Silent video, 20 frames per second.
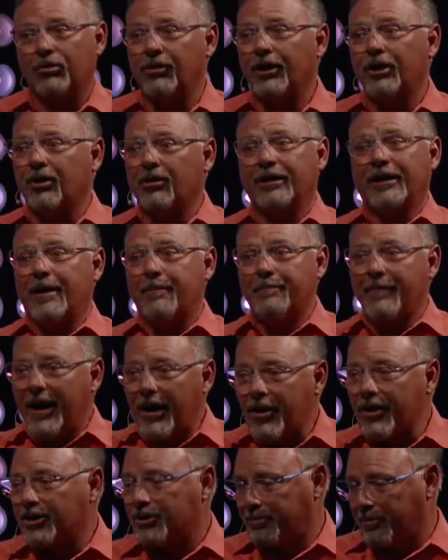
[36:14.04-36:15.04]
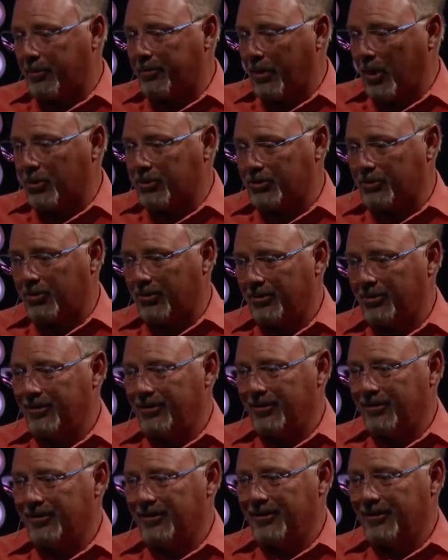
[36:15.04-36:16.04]
literally a marriage proposal.
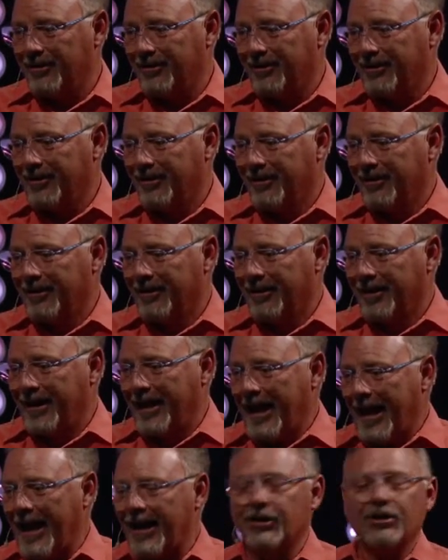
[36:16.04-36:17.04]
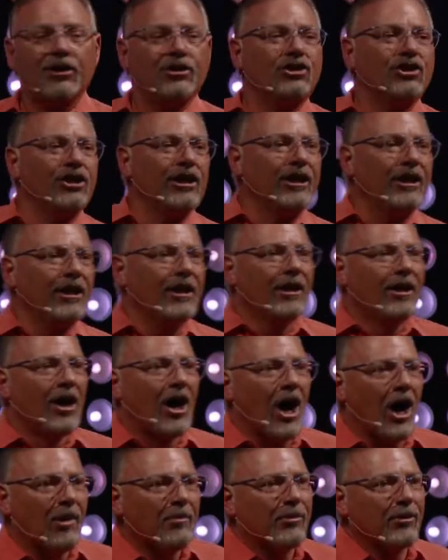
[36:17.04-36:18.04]
And she
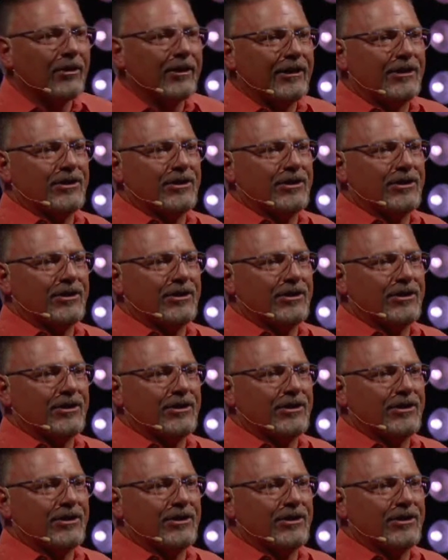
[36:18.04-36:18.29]
humbly